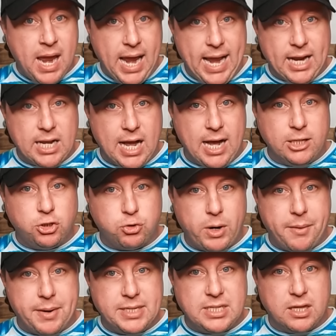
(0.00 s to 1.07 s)
And
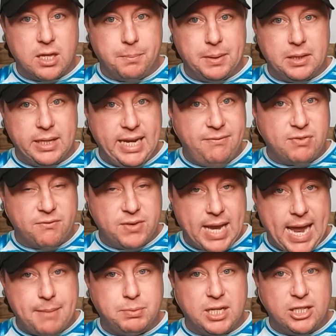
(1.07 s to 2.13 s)
contrary to the belief of
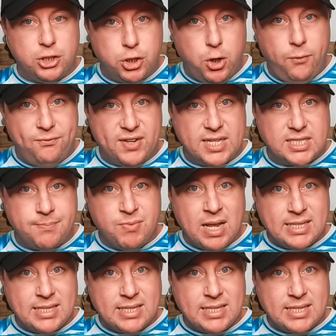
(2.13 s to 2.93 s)
Captain Doofus,